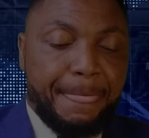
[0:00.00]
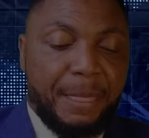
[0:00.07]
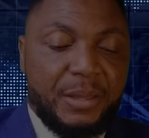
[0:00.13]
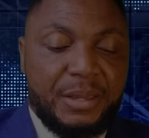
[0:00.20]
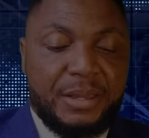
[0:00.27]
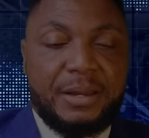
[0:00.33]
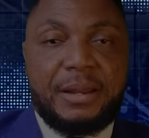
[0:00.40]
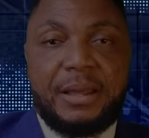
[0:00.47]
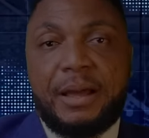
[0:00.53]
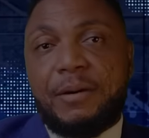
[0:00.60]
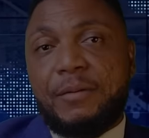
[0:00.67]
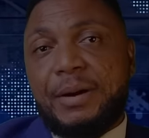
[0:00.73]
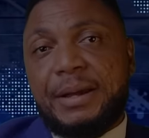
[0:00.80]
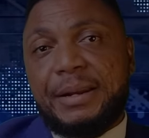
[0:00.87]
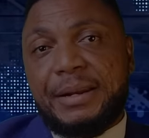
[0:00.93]
in
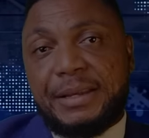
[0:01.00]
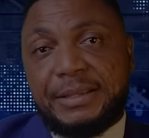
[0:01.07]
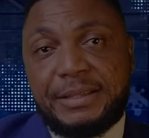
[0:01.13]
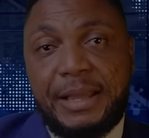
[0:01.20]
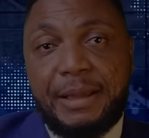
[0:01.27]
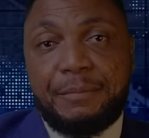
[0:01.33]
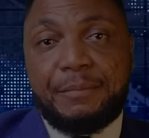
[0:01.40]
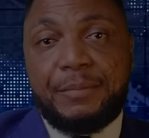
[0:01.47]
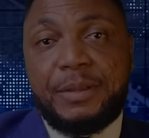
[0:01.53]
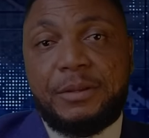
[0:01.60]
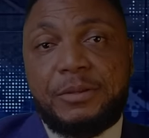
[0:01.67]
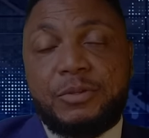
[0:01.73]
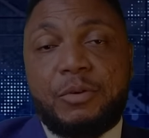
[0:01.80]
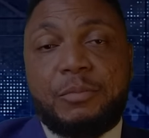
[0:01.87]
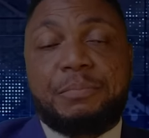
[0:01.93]
our next time.
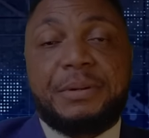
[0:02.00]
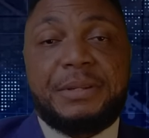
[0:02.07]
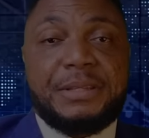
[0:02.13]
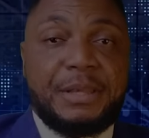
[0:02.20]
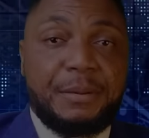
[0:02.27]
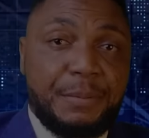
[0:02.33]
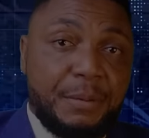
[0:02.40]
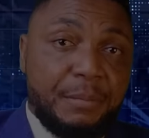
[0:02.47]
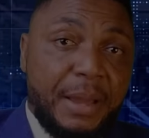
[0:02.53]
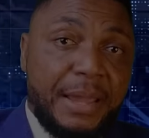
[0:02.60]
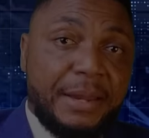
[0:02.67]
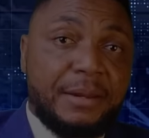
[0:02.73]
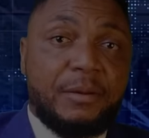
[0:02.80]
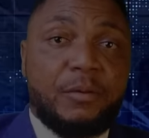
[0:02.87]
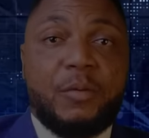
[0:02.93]
So please keep in
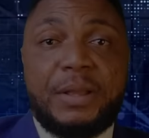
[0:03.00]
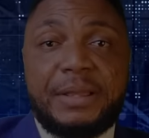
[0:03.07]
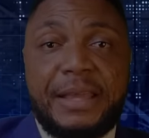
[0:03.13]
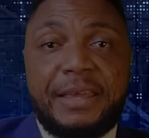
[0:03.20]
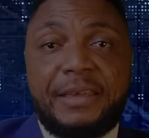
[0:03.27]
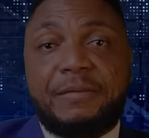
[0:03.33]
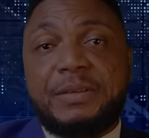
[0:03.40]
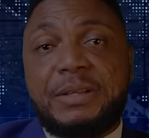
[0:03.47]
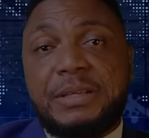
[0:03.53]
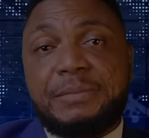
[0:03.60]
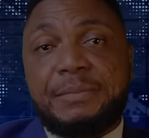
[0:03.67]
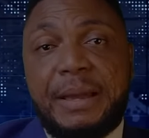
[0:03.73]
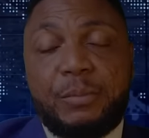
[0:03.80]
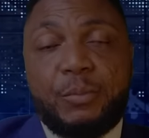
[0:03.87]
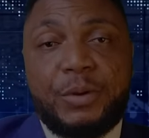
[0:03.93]
mind what I give it is
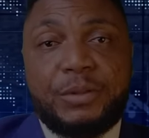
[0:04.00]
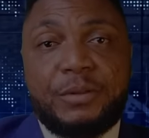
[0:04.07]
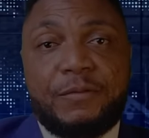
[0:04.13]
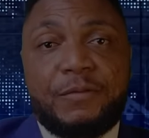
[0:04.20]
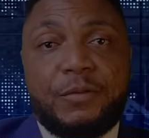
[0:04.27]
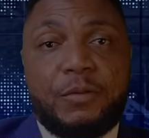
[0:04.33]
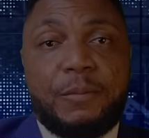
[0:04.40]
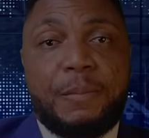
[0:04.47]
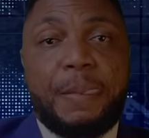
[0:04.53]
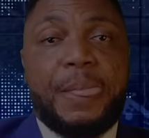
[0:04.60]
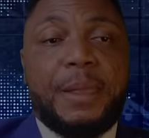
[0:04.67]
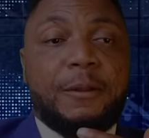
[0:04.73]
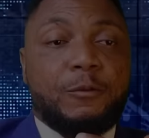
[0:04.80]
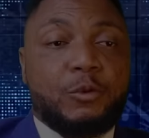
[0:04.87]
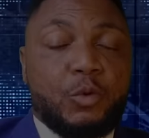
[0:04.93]
my point of view
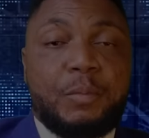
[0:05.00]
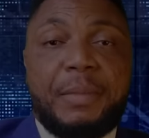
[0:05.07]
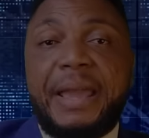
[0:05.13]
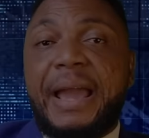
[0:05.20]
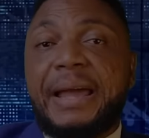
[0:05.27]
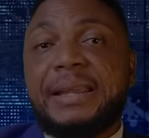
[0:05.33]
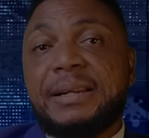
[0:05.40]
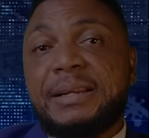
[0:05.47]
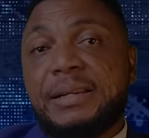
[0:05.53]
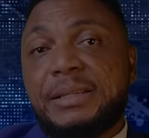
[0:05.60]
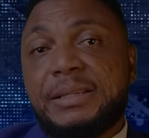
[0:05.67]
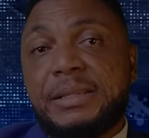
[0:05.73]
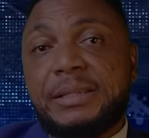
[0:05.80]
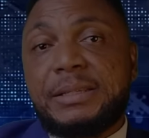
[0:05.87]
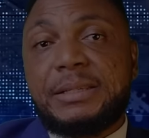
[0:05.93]
through my
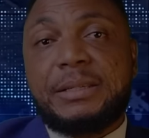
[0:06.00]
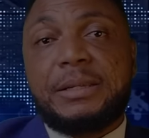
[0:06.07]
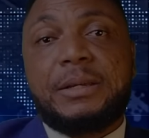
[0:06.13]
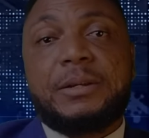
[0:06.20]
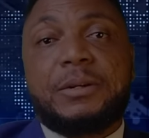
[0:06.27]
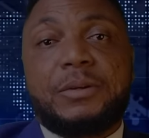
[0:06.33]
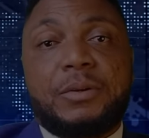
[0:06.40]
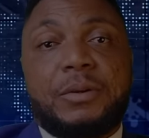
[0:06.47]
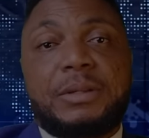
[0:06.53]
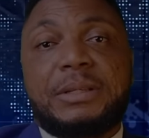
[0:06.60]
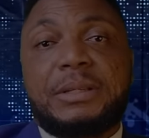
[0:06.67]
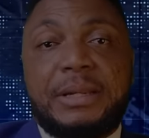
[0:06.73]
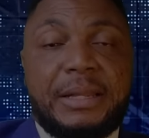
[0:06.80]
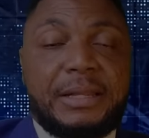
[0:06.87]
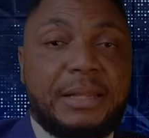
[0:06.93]
analysis.
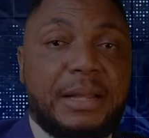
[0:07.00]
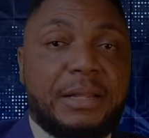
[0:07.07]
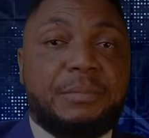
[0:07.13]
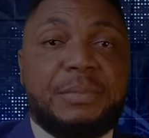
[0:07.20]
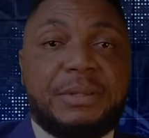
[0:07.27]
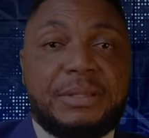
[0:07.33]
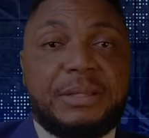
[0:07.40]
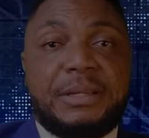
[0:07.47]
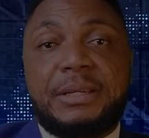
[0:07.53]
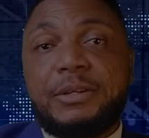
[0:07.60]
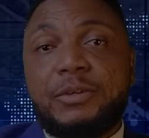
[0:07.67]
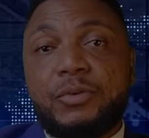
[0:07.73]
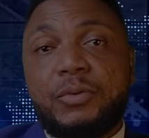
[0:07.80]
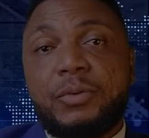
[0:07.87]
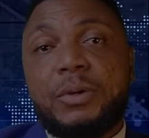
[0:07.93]
Don't let that mislead
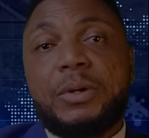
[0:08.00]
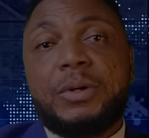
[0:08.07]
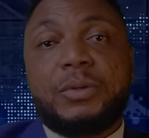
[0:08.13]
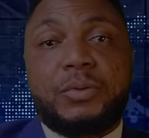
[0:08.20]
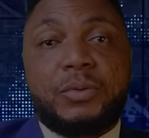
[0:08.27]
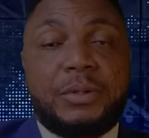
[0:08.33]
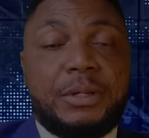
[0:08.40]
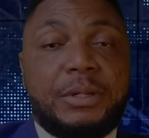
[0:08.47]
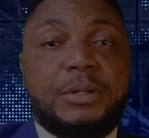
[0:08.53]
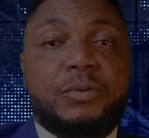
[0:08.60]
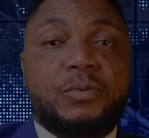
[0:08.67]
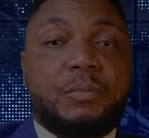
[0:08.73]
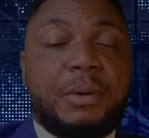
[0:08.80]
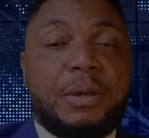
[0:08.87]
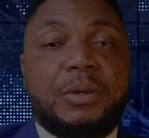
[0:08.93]
you. You
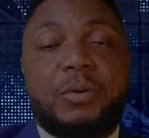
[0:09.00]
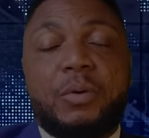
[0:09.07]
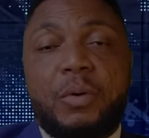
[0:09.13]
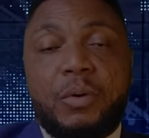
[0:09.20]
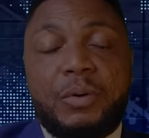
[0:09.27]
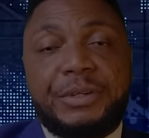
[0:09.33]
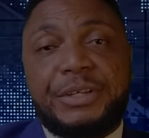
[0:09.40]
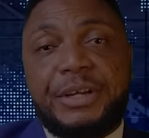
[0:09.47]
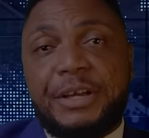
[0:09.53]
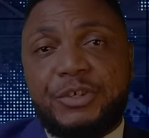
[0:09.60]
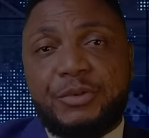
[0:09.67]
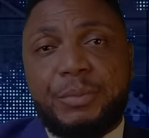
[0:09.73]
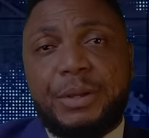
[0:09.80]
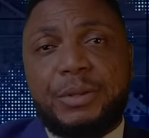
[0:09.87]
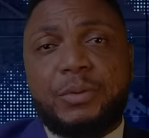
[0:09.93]
need to make your own
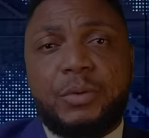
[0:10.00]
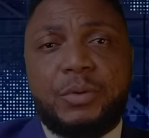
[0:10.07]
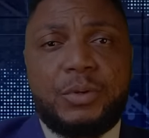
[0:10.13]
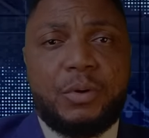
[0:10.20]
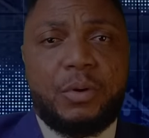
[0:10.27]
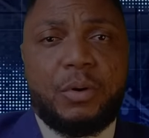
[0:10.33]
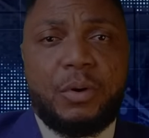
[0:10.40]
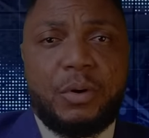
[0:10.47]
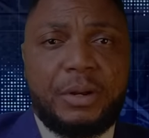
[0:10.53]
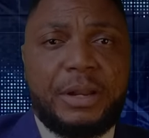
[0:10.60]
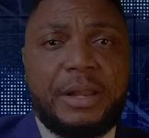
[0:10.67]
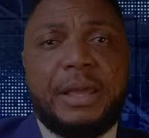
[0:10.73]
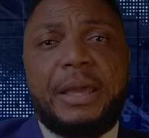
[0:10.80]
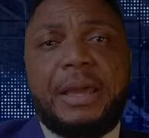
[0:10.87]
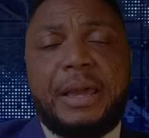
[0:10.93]
judgment on your own
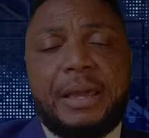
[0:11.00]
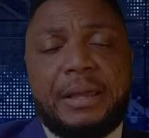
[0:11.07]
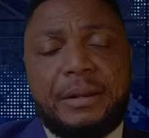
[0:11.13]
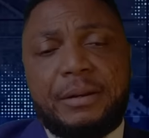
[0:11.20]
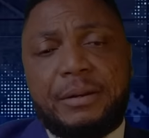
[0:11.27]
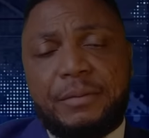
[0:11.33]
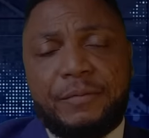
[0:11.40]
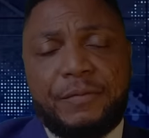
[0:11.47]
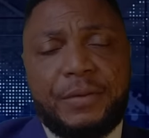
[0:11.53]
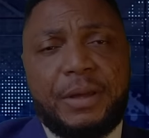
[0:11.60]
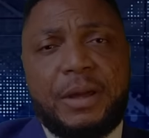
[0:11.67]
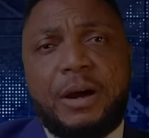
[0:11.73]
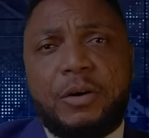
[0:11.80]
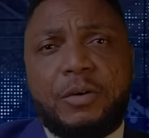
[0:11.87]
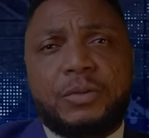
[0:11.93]
and
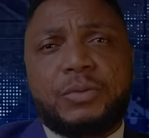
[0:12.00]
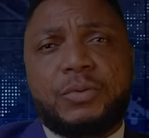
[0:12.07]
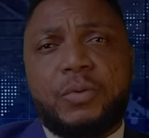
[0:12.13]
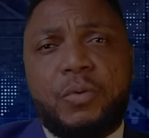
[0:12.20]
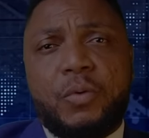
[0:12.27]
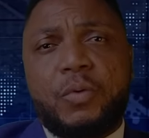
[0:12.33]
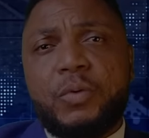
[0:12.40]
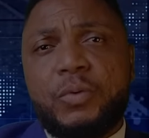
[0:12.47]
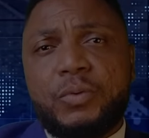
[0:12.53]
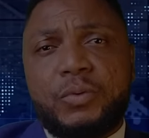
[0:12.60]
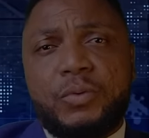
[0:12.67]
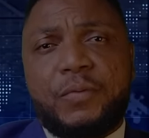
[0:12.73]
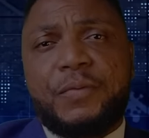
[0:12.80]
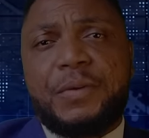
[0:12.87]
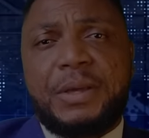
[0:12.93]
figure out who
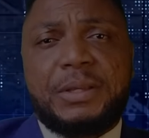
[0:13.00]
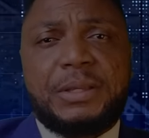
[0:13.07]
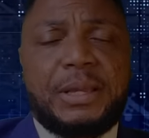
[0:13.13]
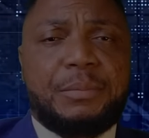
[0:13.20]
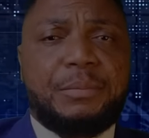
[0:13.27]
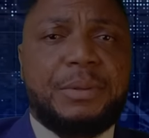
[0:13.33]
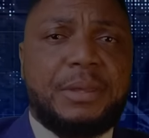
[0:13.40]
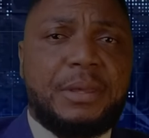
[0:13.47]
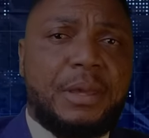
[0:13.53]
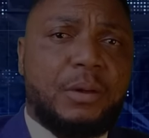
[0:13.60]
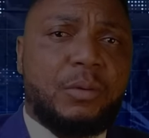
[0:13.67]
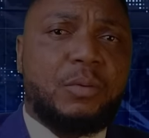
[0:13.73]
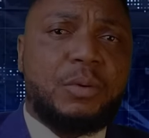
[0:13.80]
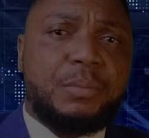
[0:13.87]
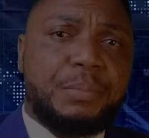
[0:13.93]
you think can be a
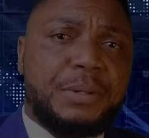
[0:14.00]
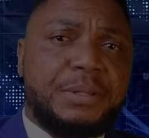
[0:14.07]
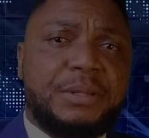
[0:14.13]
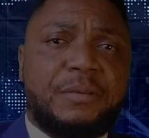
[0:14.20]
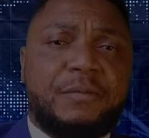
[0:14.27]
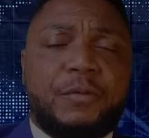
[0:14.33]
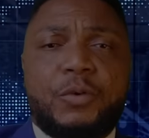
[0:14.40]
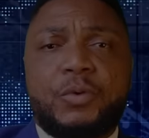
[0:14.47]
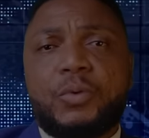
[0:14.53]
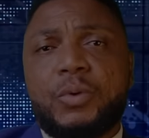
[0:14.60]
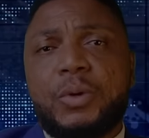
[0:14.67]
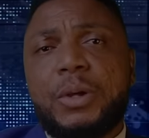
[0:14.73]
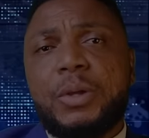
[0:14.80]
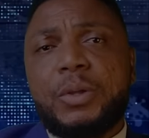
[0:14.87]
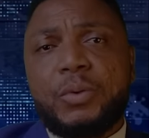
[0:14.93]
good person for
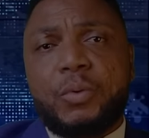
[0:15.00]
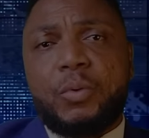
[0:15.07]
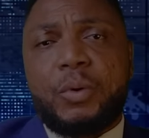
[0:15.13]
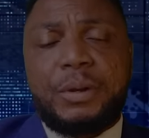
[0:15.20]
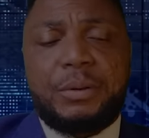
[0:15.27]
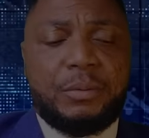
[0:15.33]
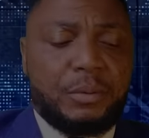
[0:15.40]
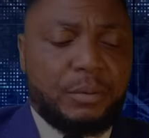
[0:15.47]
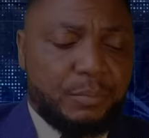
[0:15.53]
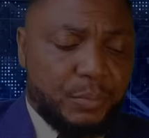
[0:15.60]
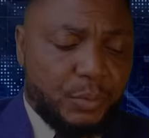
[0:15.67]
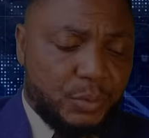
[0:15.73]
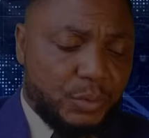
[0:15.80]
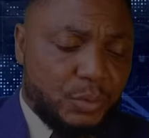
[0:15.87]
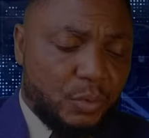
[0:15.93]
you to go and
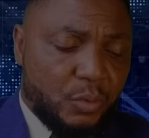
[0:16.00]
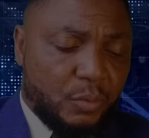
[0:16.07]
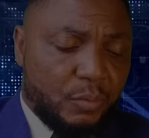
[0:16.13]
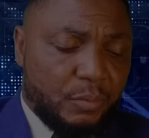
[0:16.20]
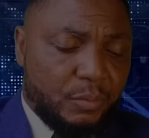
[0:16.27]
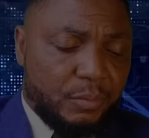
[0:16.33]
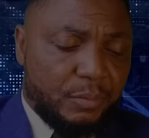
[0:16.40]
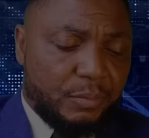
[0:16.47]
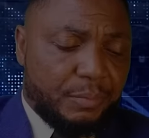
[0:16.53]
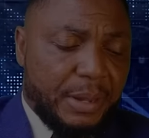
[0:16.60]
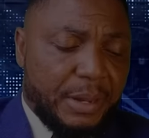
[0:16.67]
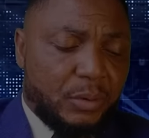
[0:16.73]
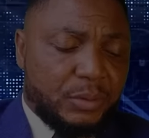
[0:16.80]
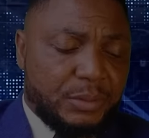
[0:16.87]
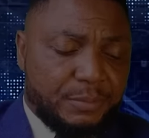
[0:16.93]
put your
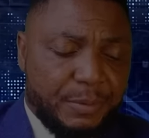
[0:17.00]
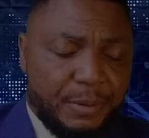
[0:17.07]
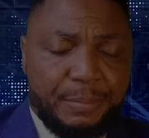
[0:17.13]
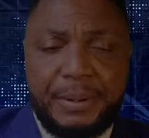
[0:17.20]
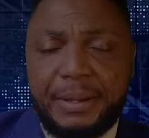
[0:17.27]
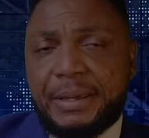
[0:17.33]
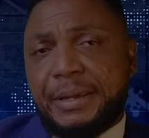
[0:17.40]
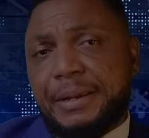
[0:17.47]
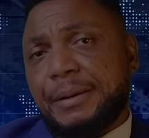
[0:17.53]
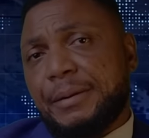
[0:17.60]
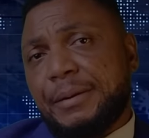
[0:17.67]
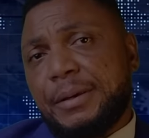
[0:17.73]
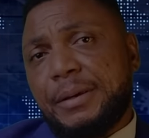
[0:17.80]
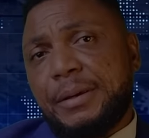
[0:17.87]
ballot paper in.